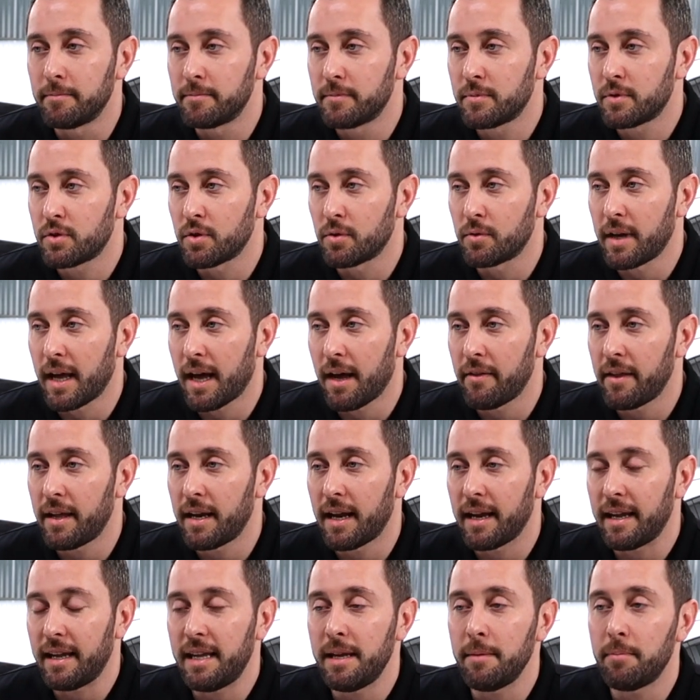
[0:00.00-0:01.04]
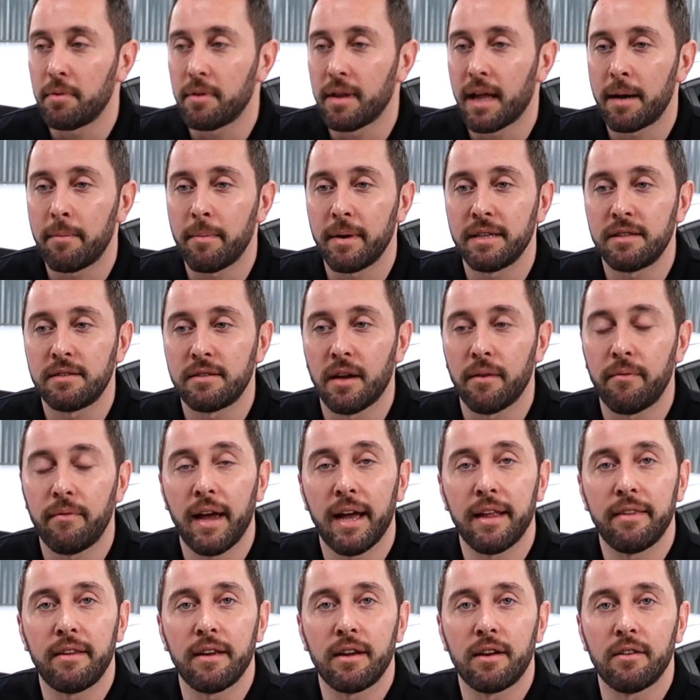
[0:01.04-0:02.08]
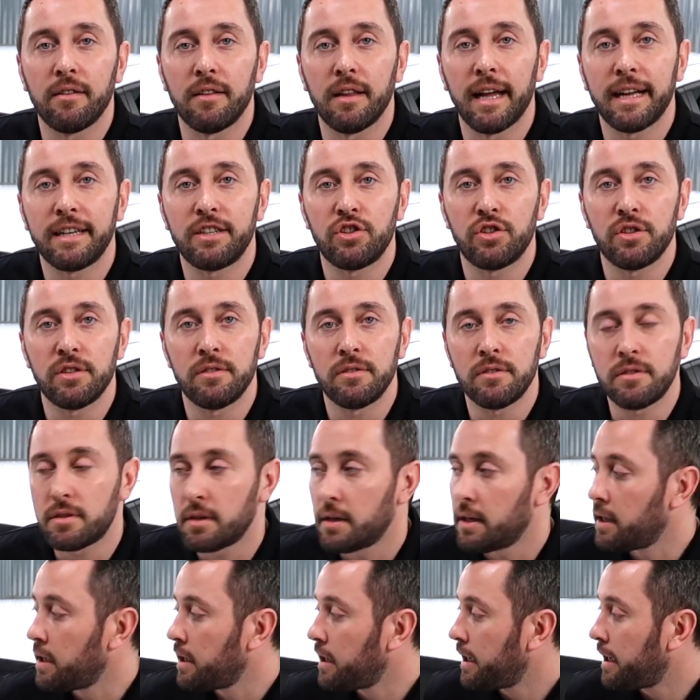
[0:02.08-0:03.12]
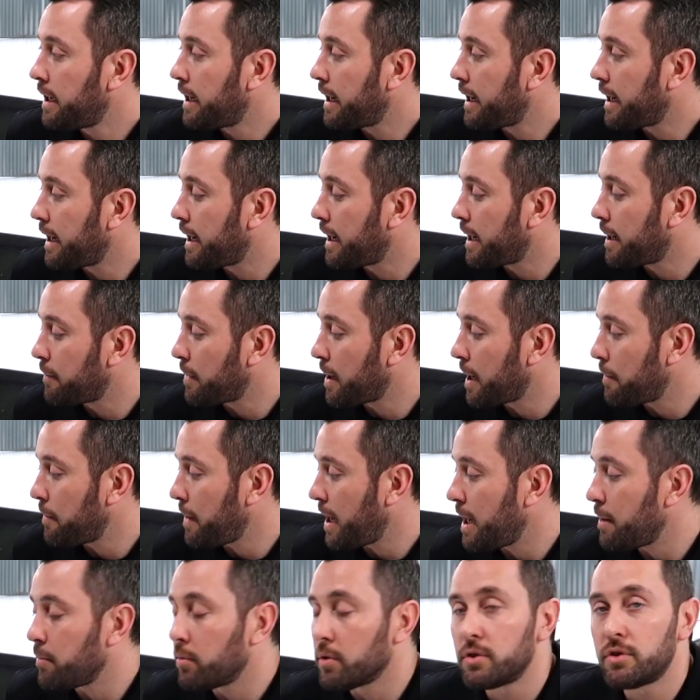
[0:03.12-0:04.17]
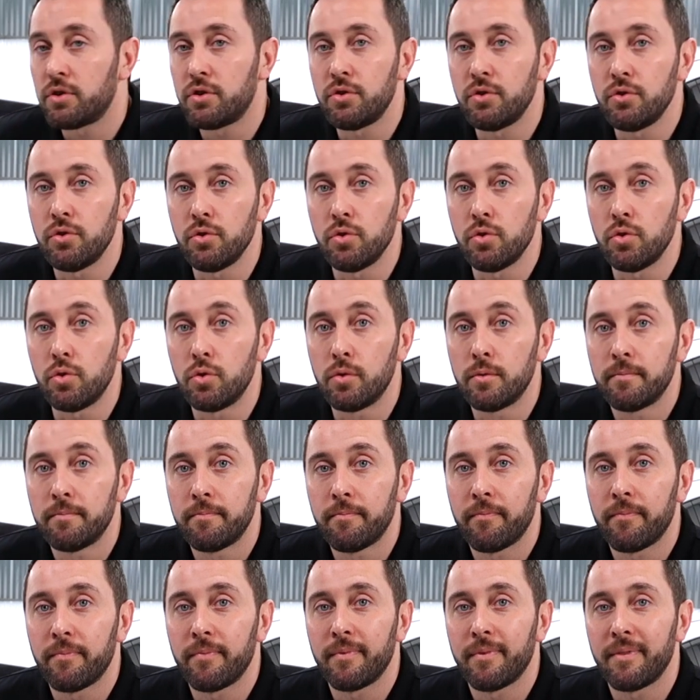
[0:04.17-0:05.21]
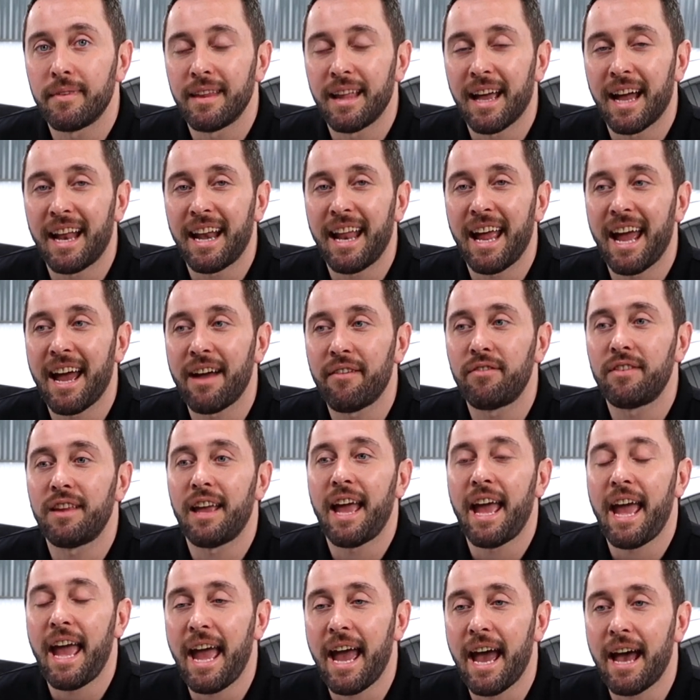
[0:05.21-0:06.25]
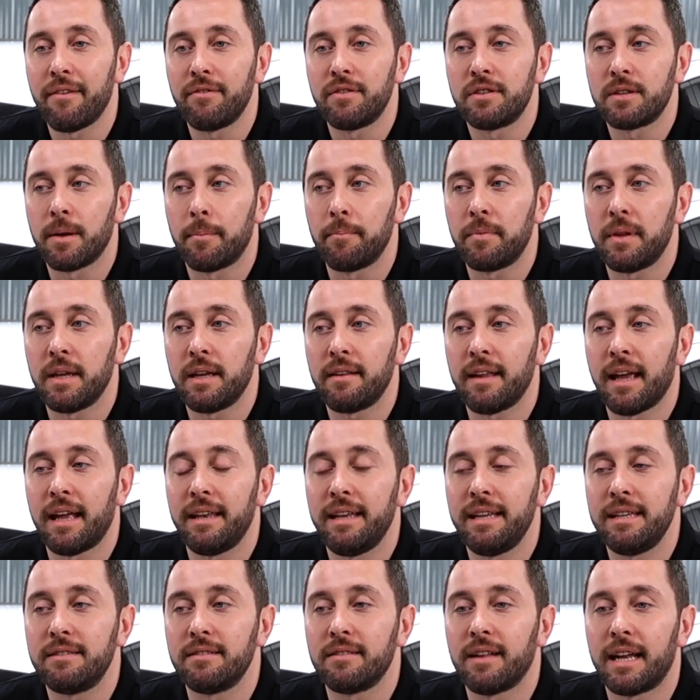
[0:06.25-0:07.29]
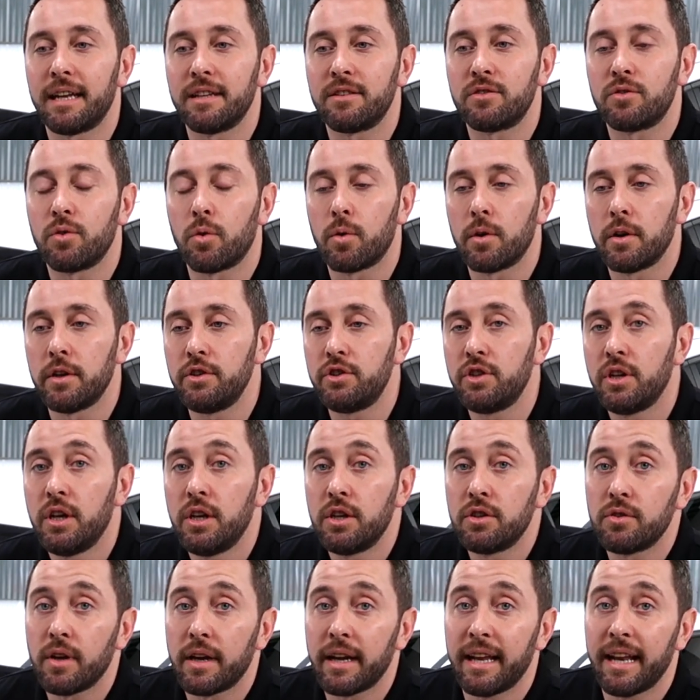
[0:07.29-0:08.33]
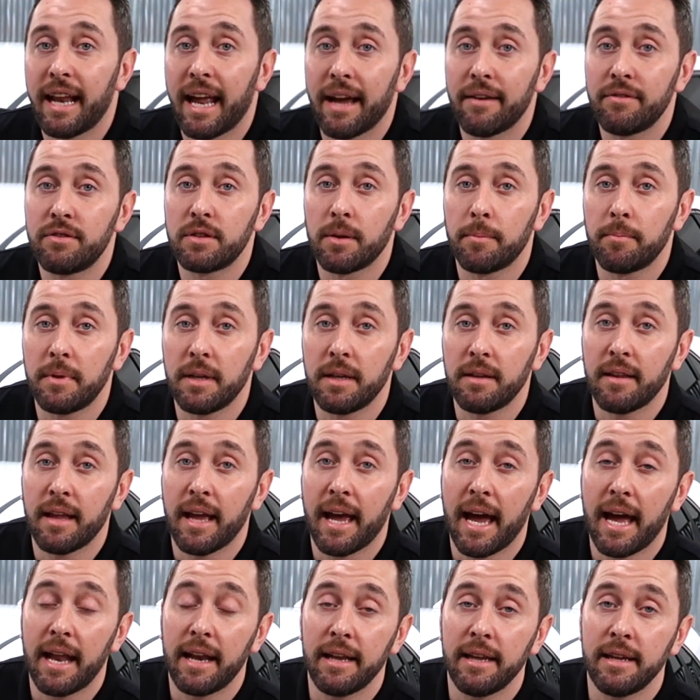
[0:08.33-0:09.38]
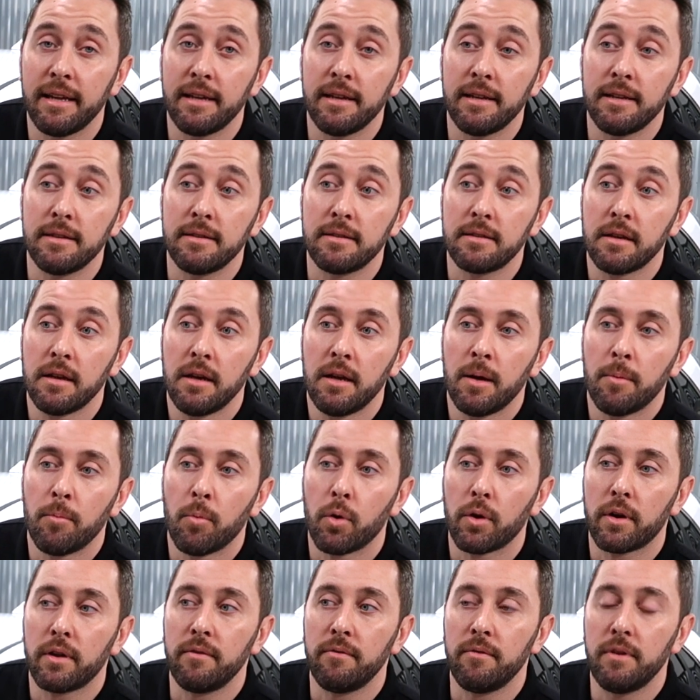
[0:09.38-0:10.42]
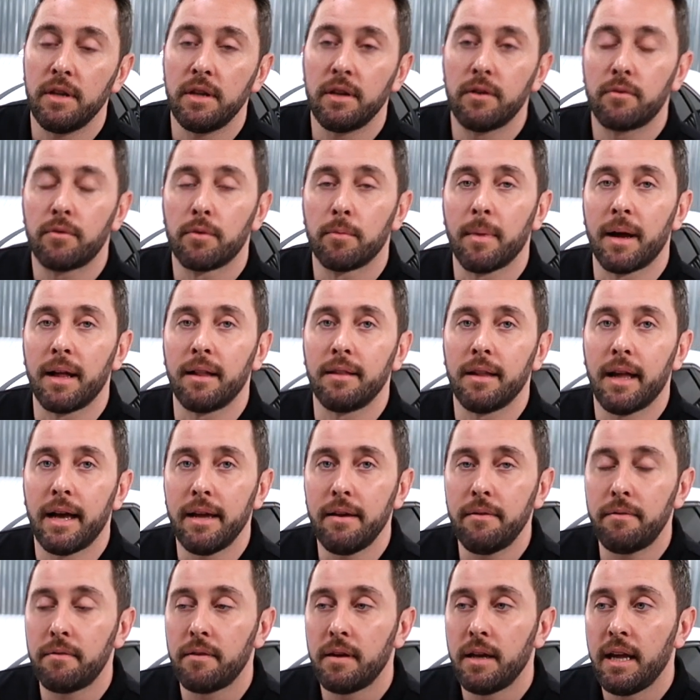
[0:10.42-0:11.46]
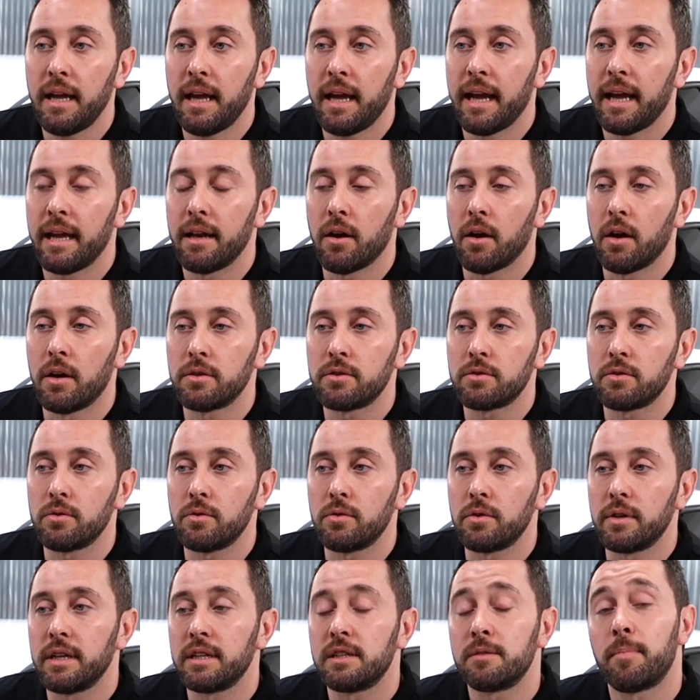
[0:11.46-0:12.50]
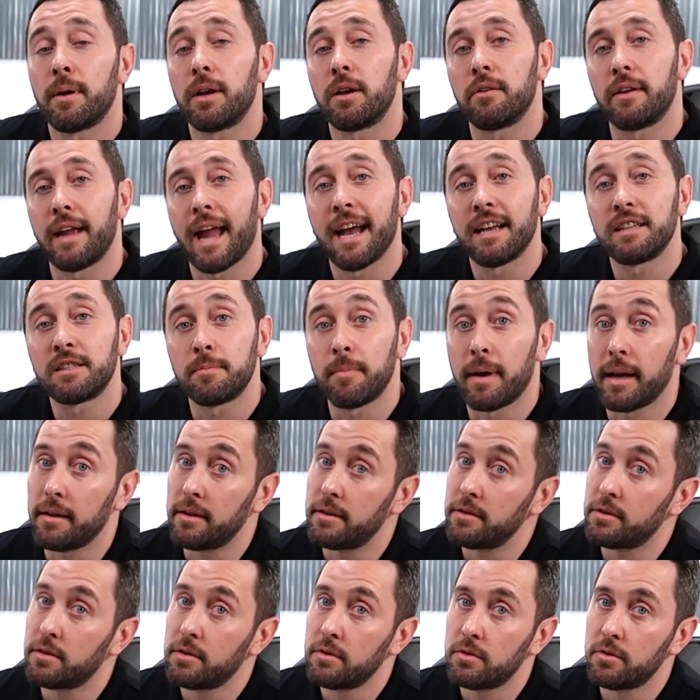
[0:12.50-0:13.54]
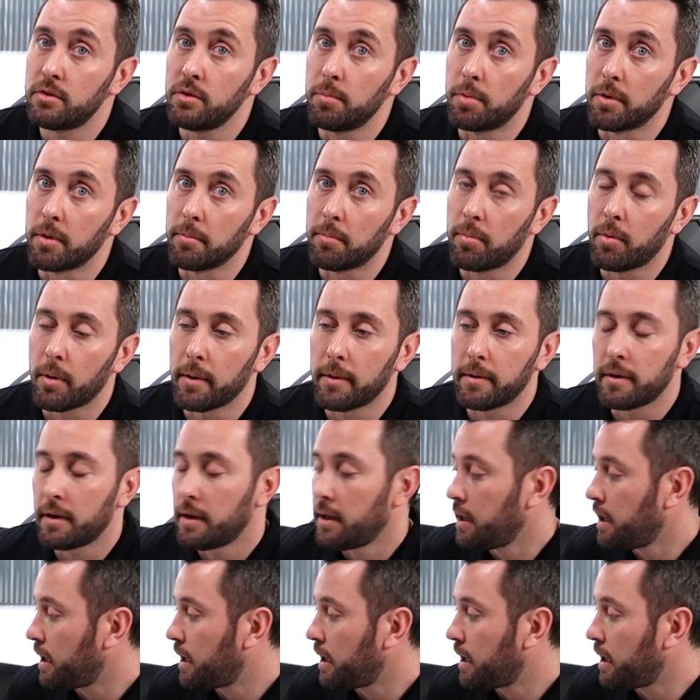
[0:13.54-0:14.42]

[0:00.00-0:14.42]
So now that I keep a lot of my stuff at the collections, I'm able to not have to have something that needs a lot of storage, so I can have something that is more convenient for my life and also gets better gas mileage. Super important.